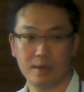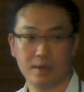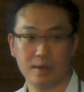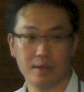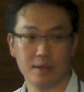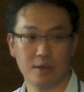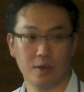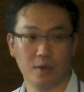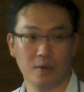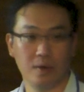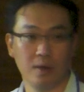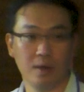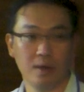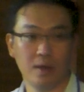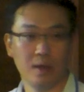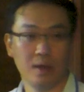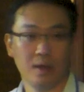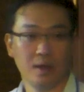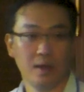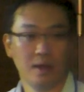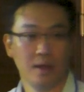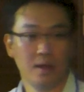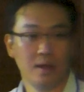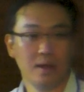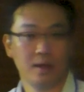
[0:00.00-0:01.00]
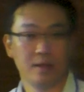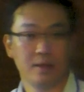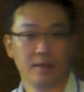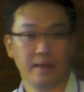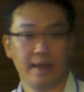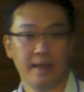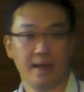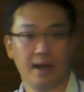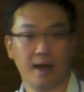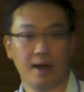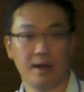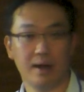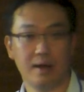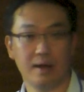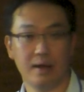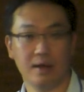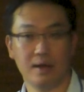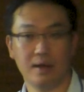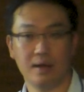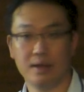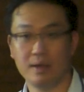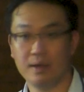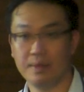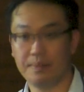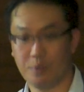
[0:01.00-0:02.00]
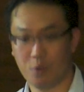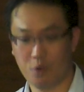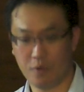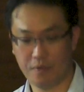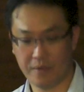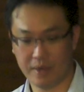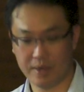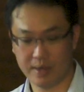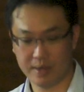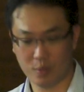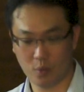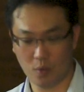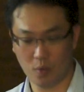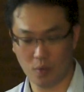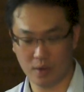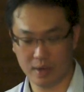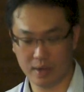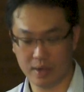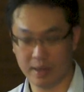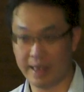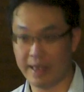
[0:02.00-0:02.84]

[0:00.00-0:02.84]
So they are previous work,